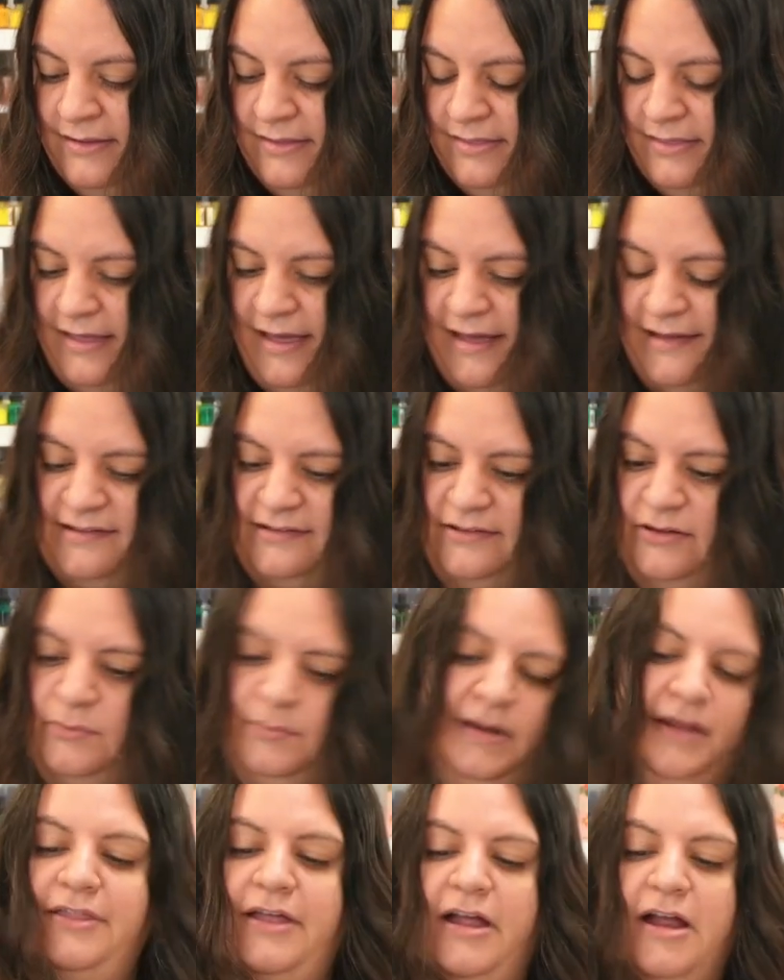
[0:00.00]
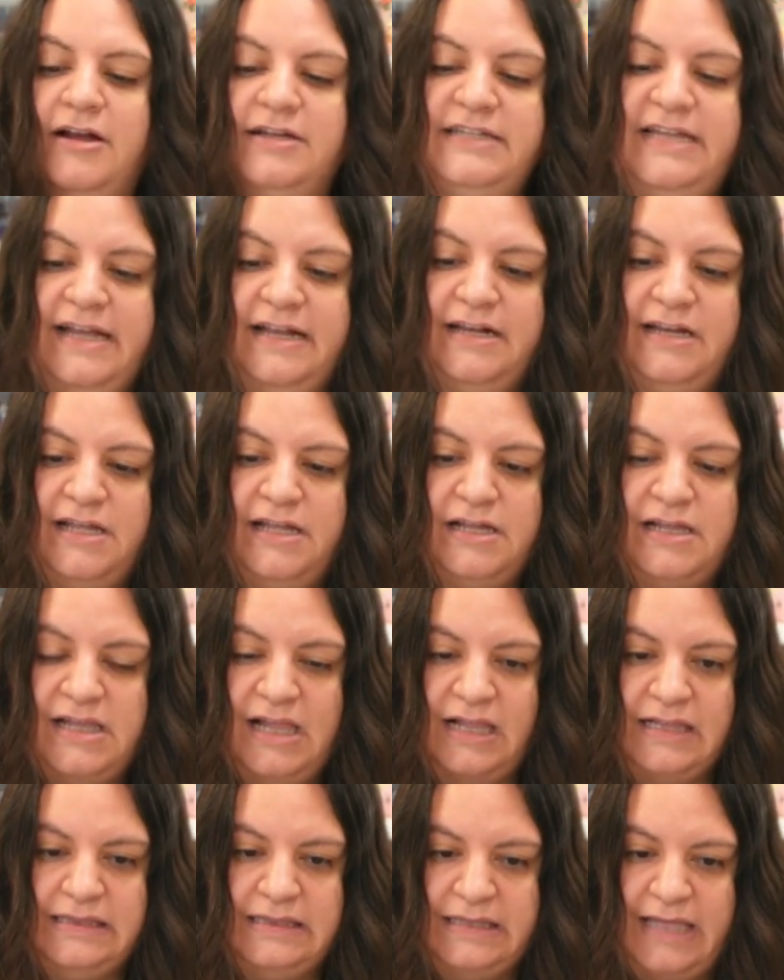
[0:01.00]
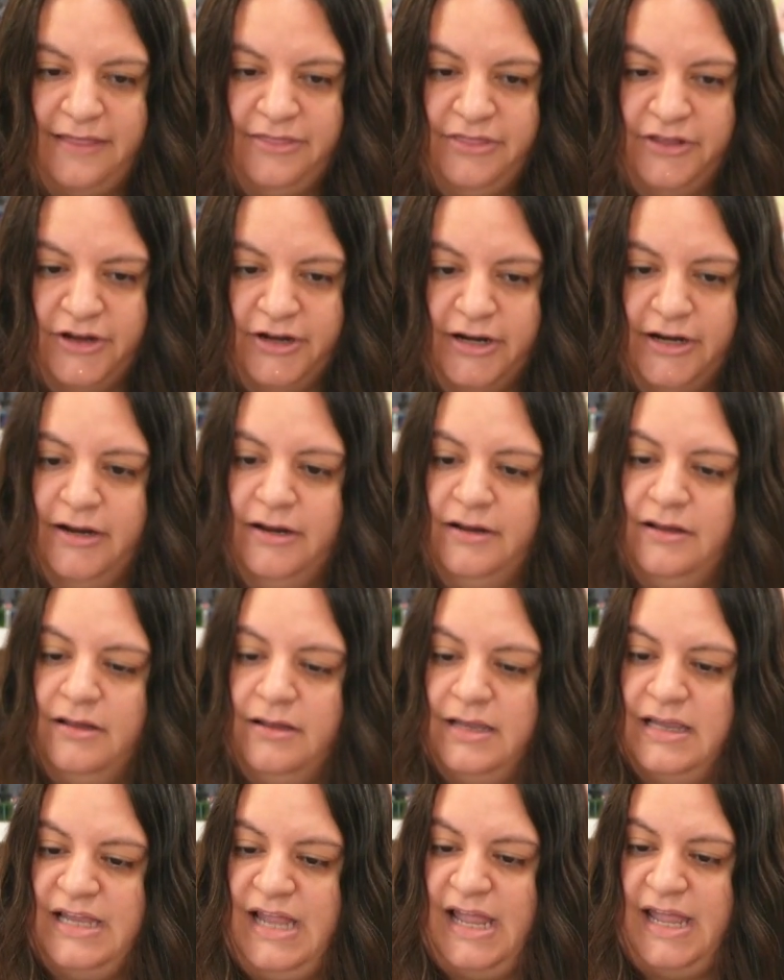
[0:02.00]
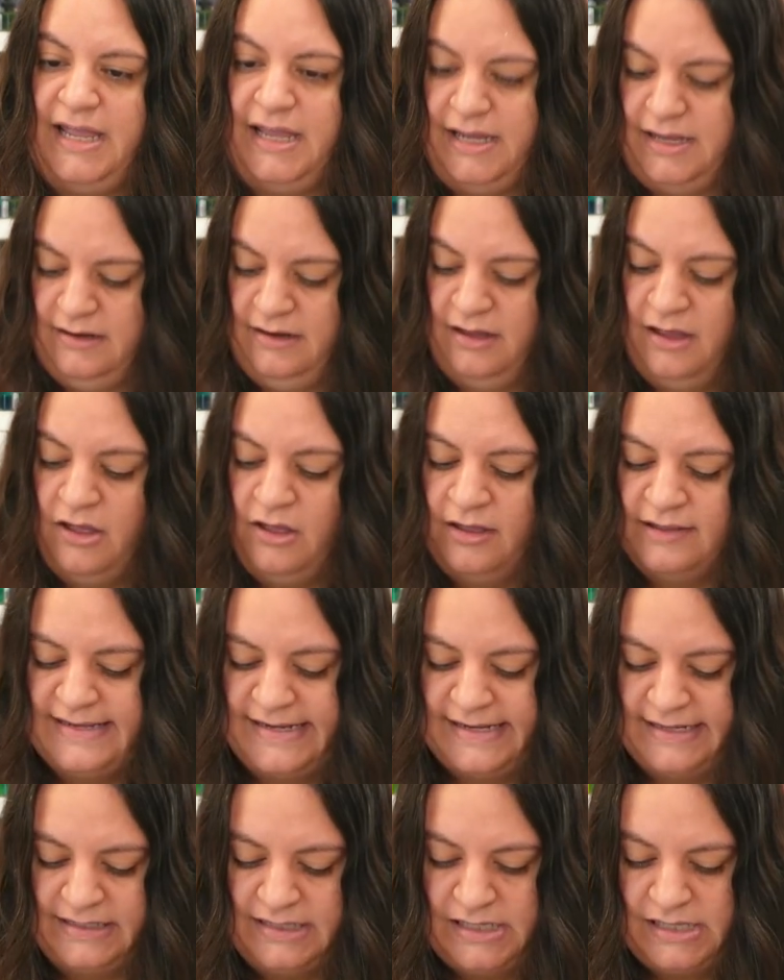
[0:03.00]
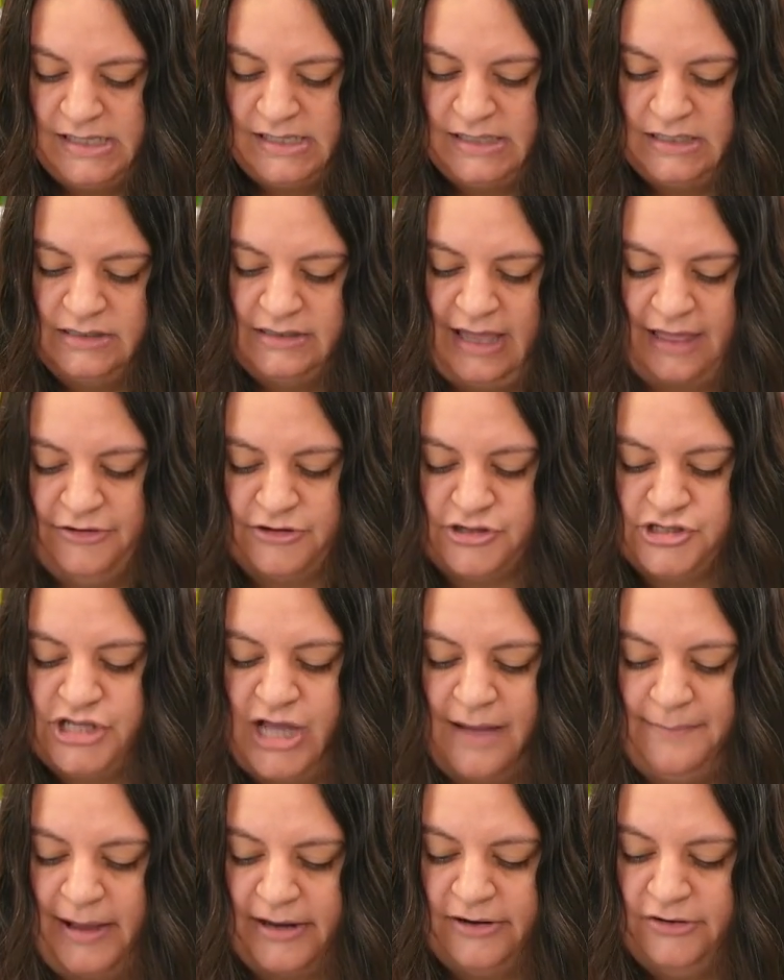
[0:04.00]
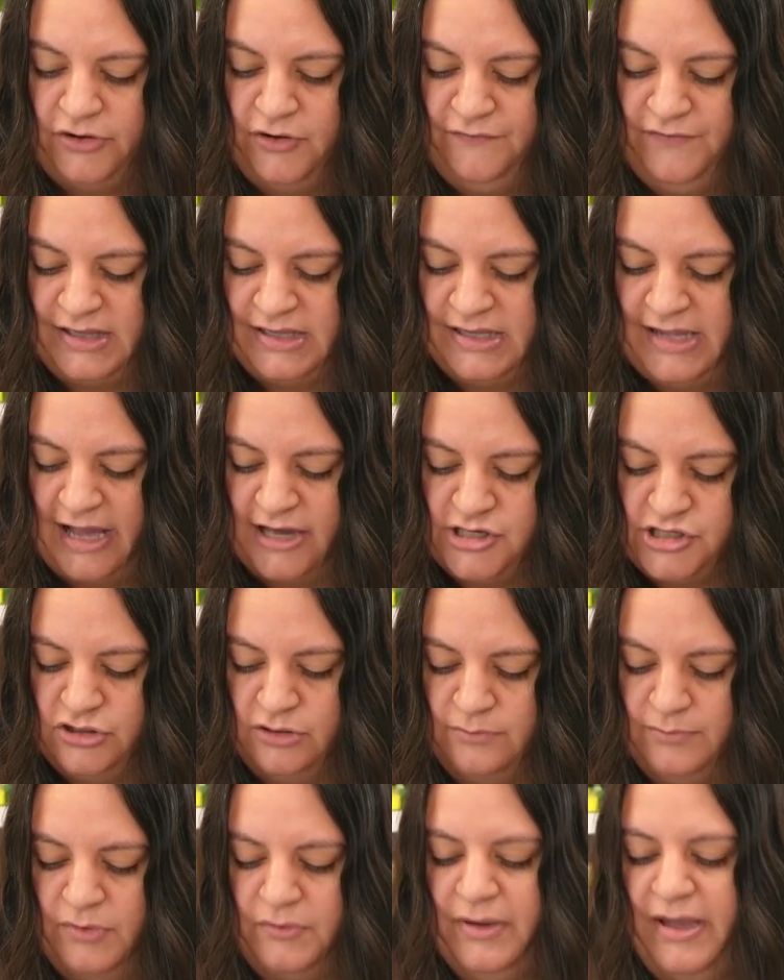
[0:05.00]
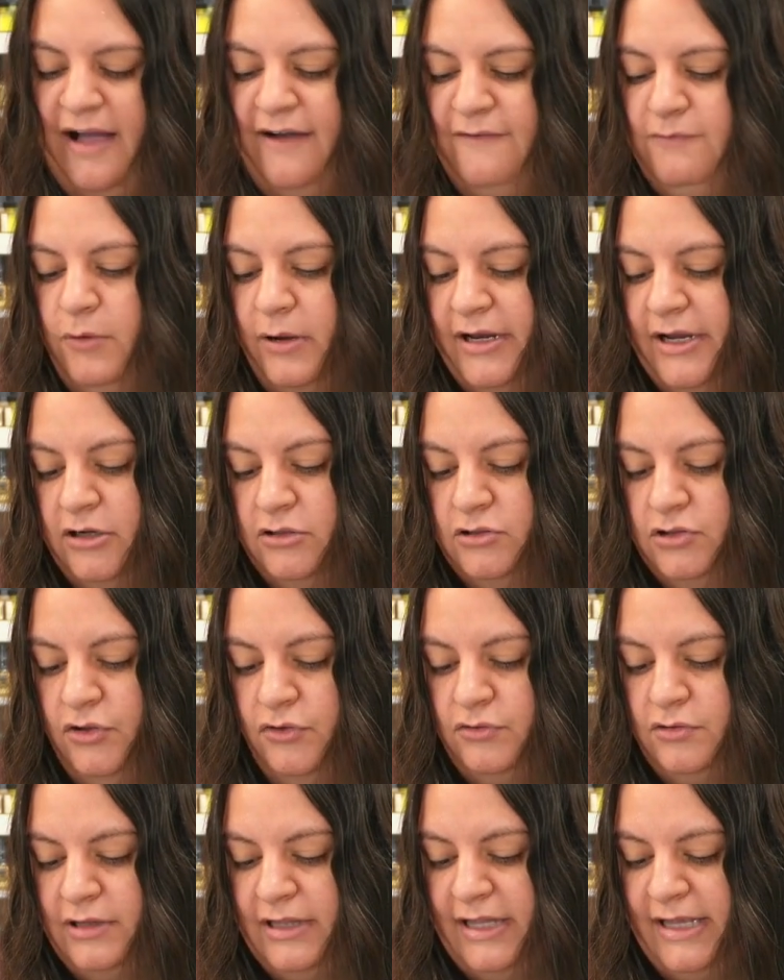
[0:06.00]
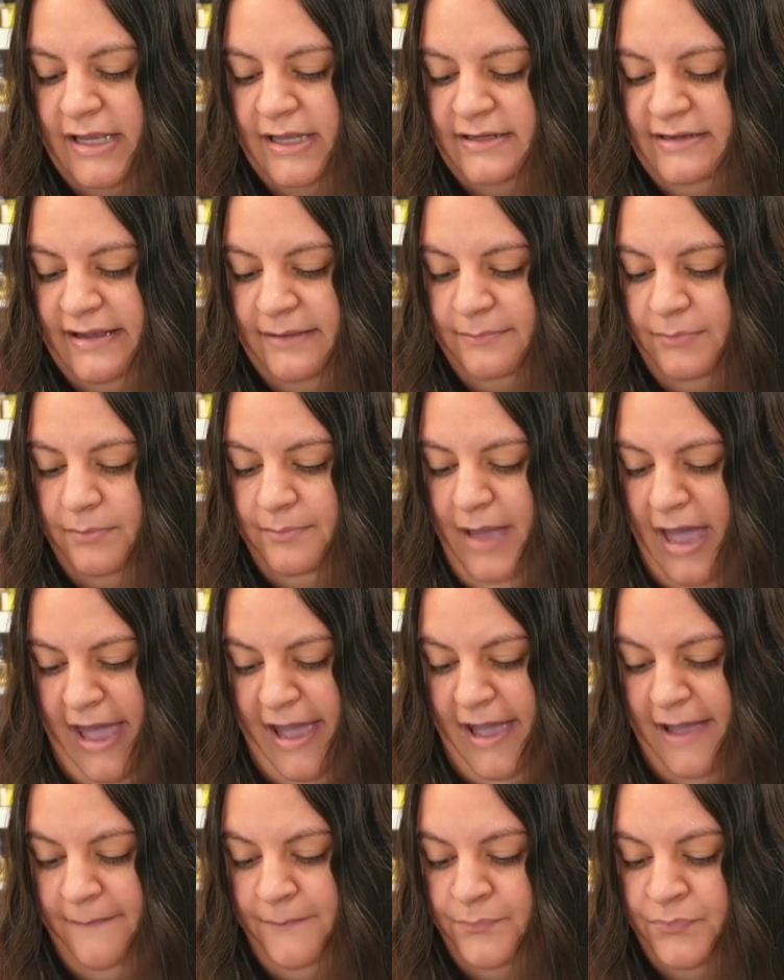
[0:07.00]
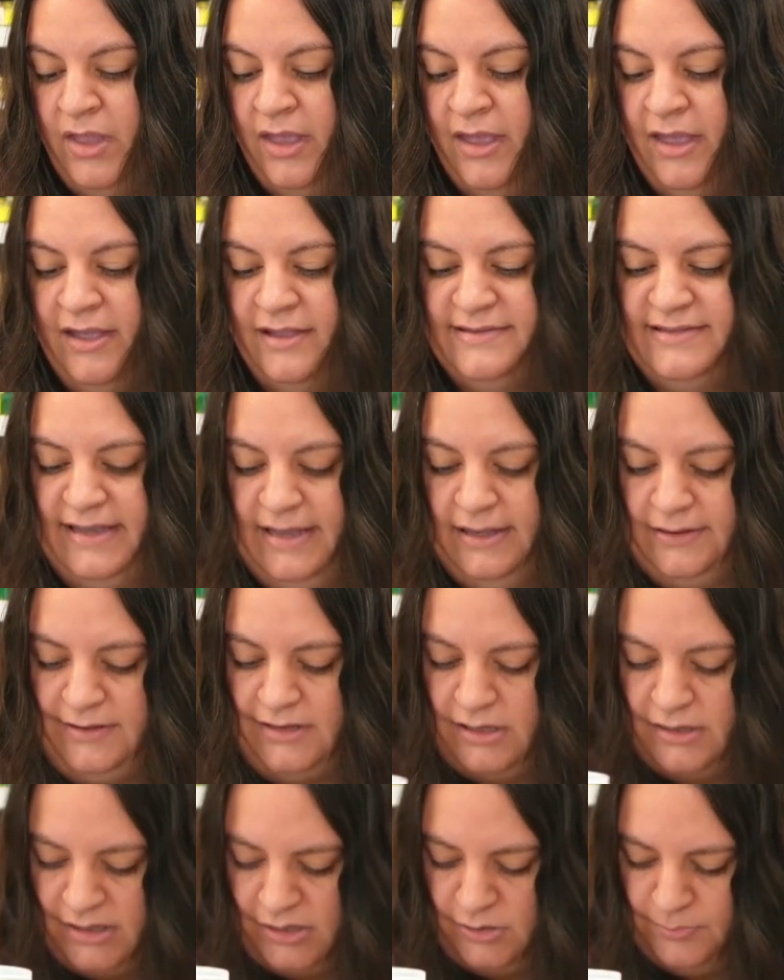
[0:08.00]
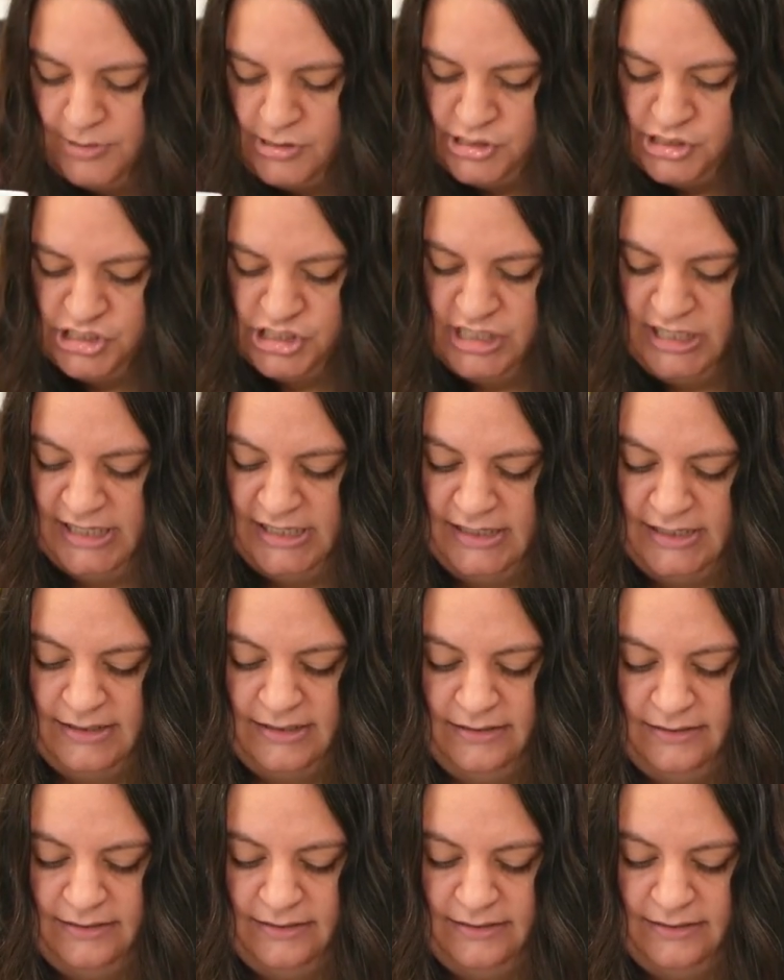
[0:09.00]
Has a little bit in there. Tandy's leather stain. Tandy's is a leather shop. I don't know if it's national, but we have one here locally in Tampa Bay. Tandy Super Sheen.